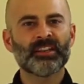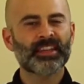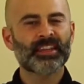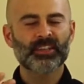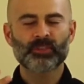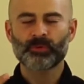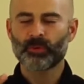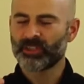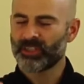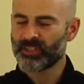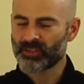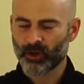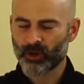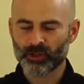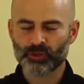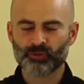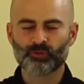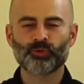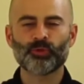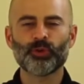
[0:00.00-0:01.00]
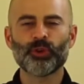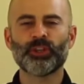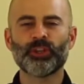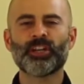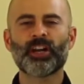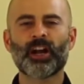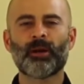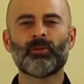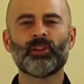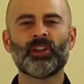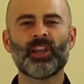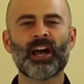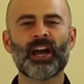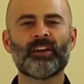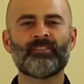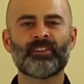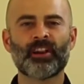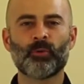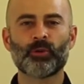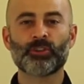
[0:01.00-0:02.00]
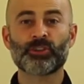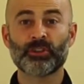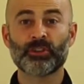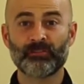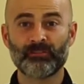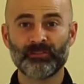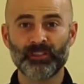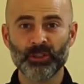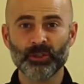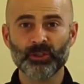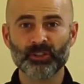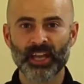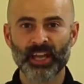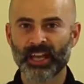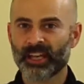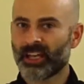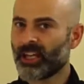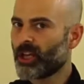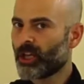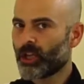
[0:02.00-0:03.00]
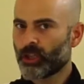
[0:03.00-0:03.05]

That's when these arts really come alive, and I want you to feel that.